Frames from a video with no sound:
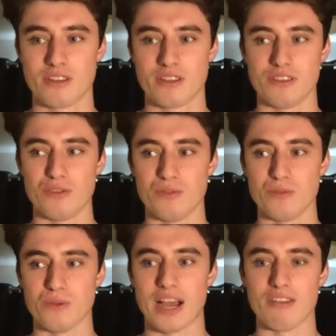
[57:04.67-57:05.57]

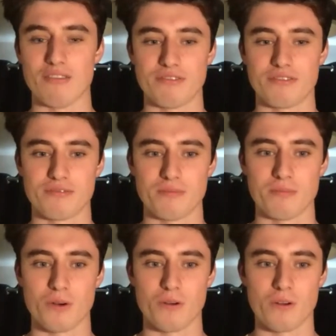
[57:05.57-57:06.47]
you have
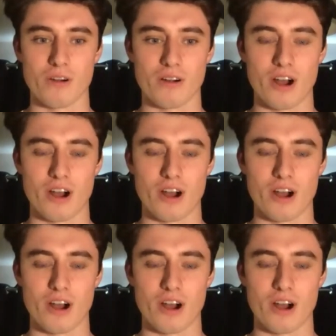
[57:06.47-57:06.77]
more